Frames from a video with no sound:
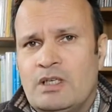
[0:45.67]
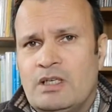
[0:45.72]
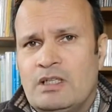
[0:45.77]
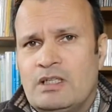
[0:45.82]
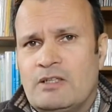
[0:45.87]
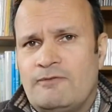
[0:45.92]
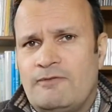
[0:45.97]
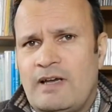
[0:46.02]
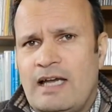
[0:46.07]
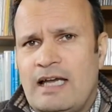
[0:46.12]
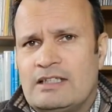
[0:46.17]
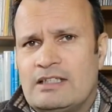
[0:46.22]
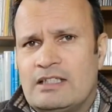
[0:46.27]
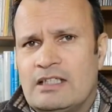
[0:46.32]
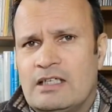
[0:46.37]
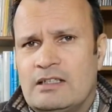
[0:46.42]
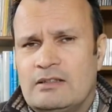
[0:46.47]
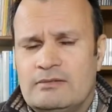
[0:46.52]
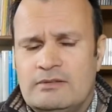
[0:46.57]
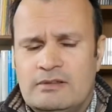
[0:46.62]
the fact
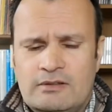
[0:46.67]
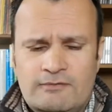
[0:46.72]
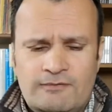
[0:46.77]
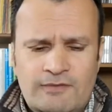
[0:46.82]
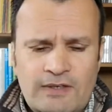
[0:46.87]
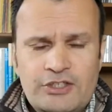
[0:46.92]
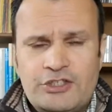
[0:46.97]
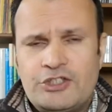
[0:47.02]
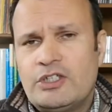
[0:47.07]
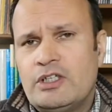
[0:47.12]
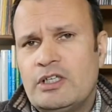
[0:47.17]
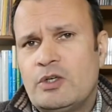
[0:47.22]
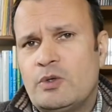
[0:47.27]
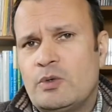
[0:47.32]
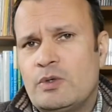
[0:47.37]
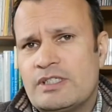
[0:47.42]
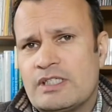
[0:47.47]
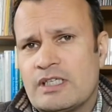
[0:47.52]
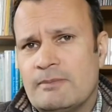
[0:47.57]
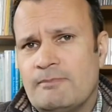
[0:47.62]
that
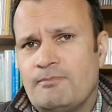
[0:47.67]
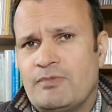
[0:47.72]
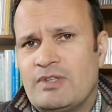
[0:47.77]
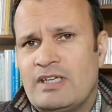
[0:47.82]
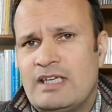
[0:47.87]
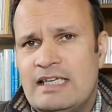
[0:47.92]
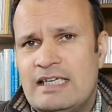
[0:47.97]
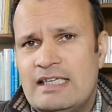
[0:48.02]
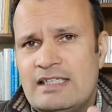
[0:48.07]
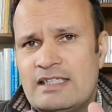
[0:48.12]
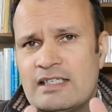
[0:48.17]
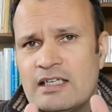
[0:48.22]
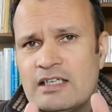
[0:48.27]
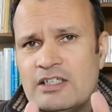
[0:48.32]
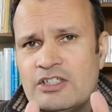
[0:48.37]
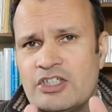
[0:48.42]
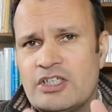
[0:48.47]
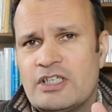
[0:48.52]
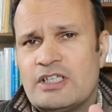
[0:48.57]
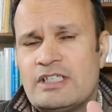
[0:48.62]
ventriloquism is
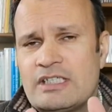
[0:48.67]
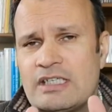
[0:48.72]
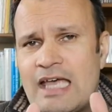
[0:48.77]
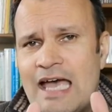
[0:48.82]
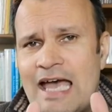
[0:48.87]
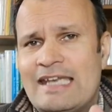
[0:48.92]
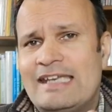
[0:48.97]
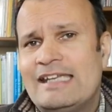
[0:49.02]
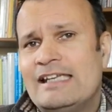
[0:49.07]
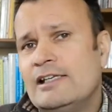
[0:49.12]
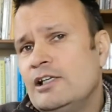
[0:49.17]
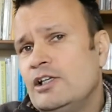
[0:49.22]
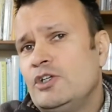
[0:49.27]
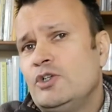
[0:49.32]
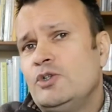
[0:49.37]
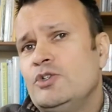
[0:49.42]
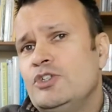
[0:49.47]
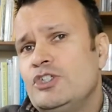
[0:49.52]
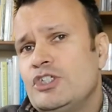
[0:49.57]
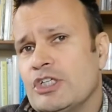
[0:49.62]
just an
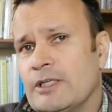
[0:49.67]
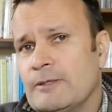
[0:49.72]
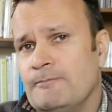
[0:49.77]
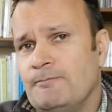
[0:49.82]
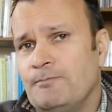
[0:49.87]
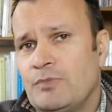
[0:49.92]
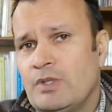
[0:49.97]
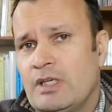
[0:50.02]
illusion.